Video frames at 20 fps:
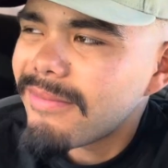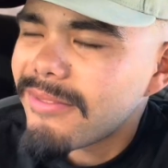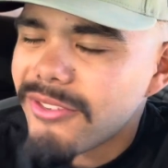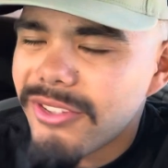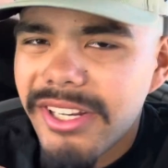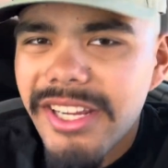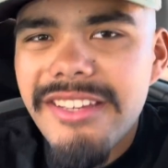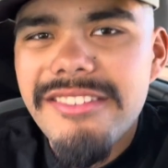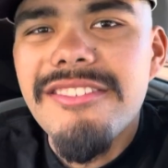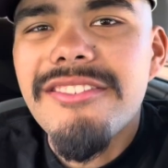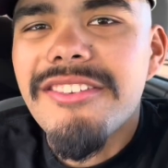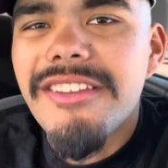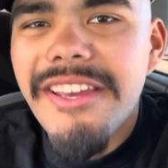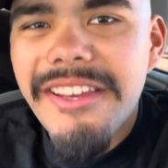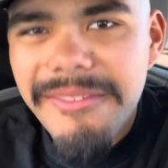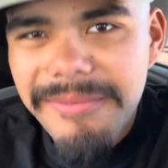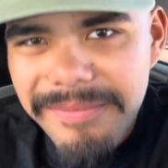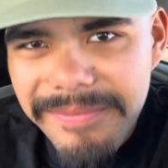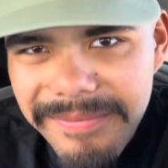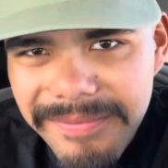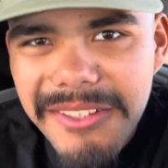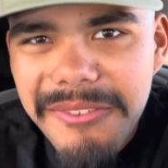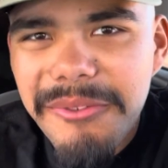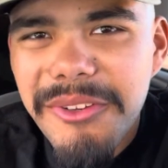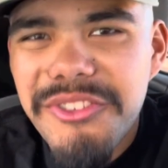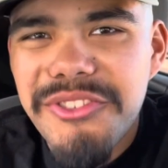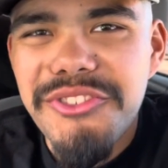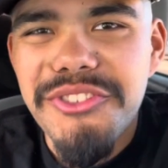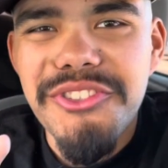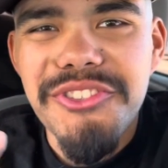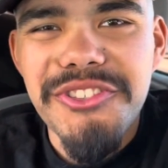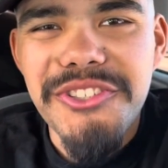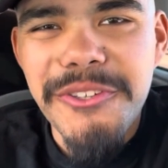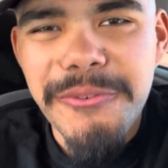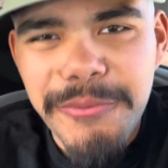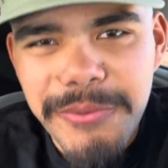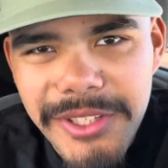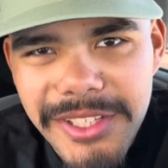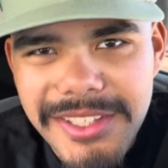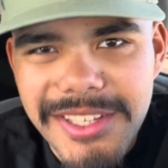today's the day. As you can see
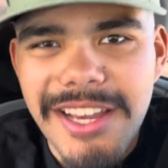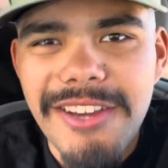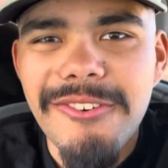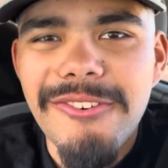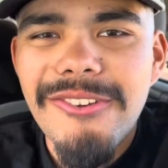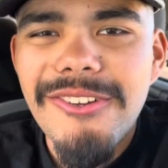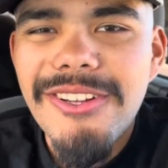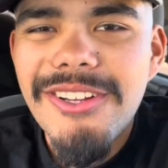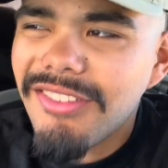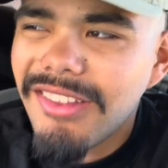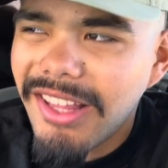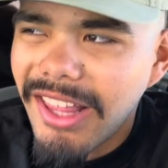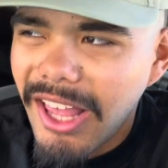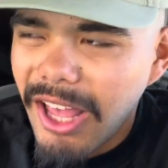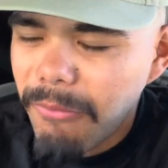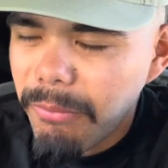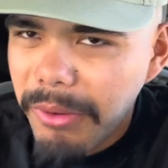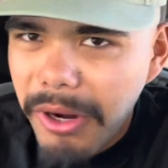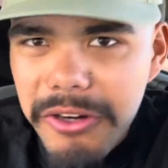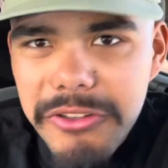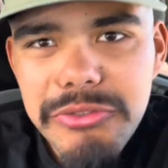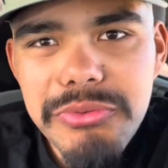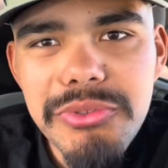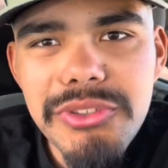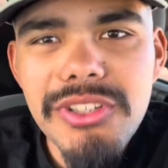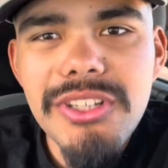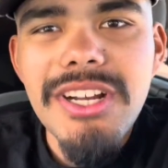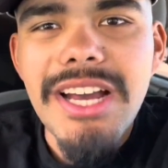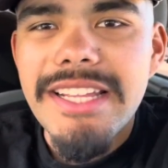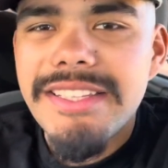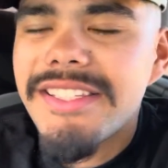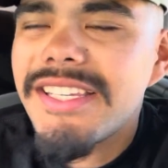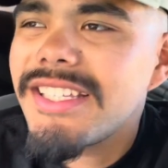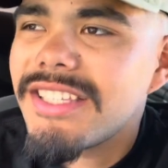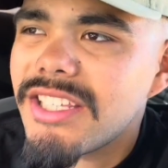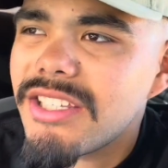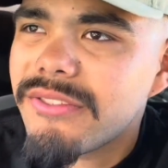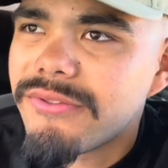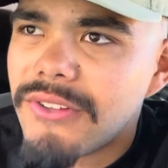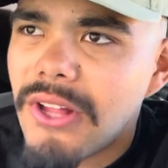from the title, I'm gonna be honest with you, I think
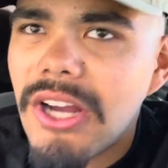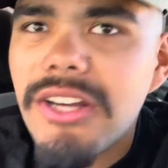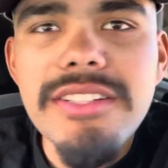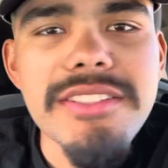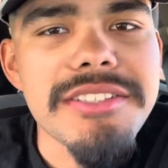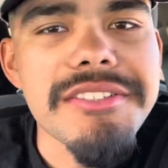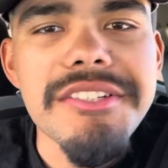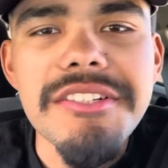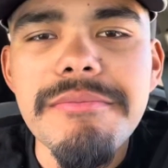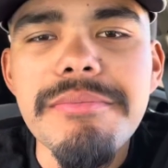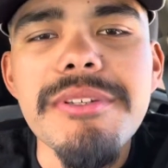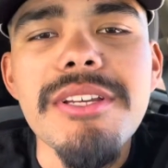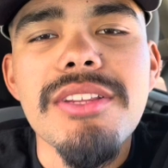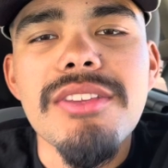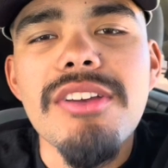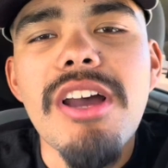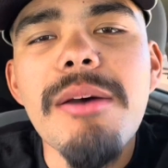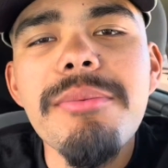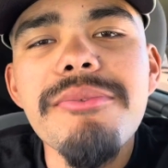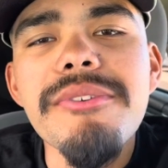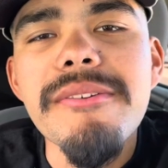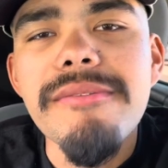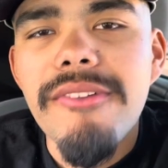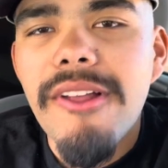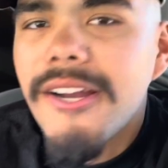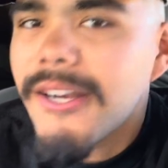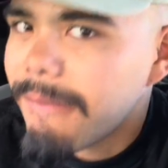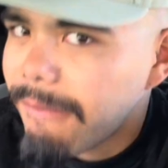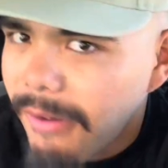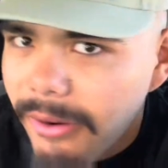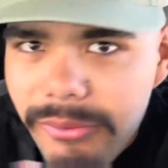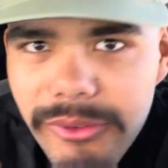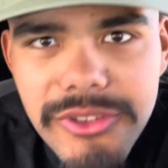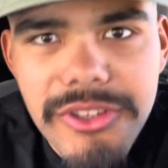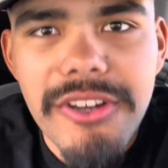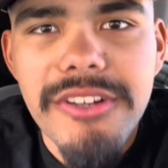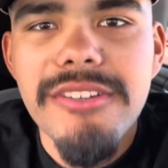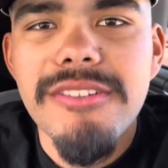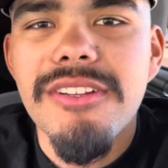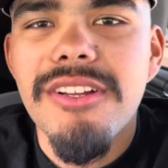this vlog is gonna be a top 3 vlog I've ever
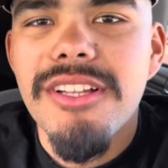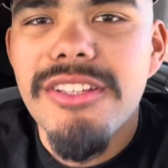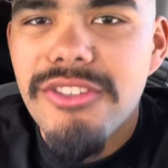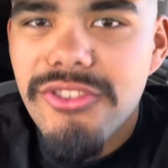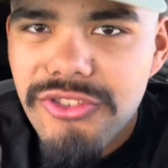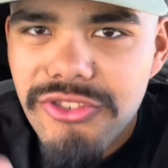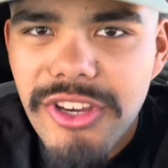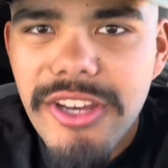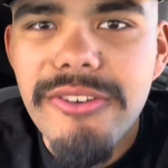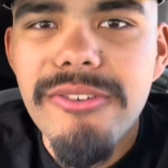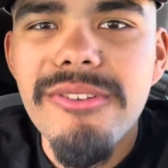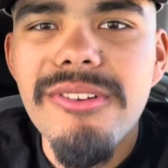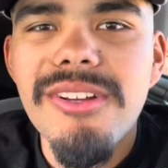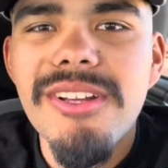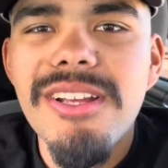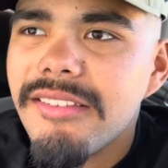done on this channel.